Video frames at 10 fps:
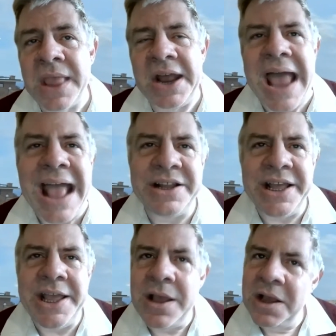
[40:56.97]
and
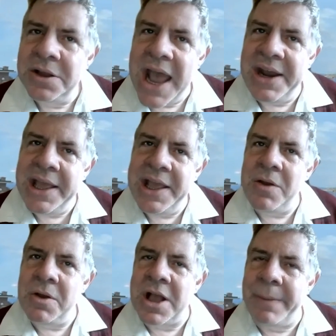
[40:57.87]
any
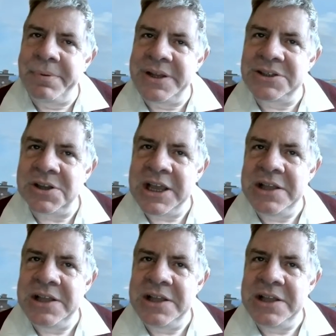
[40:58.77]
any companies